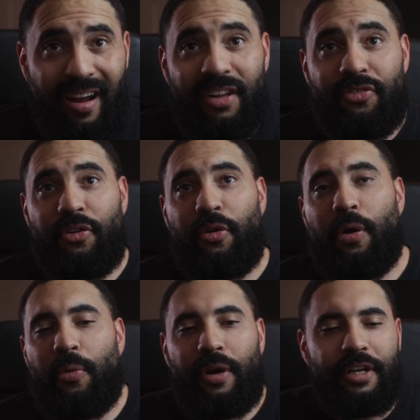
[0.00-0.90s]
right, so
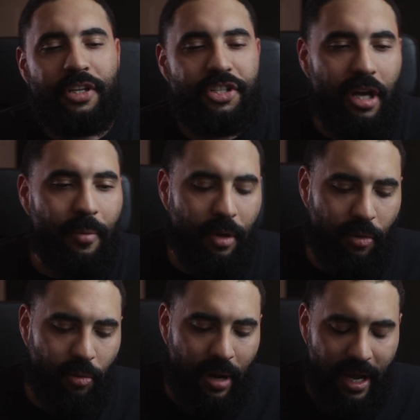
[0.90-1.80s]
we're gonna jump
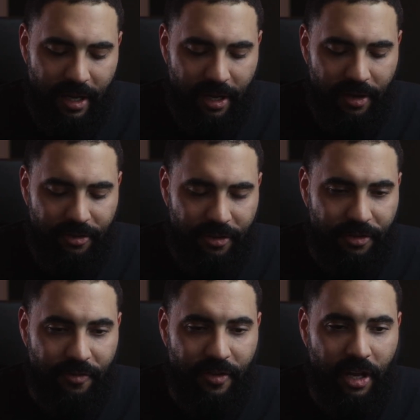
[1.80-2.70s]
right into
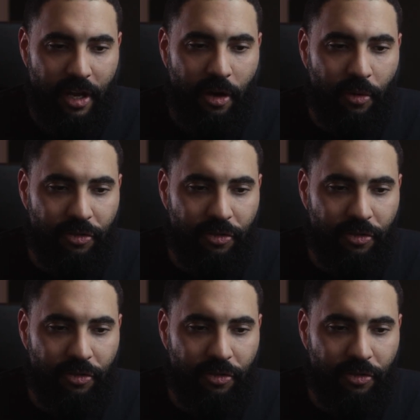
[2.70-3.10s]
this video.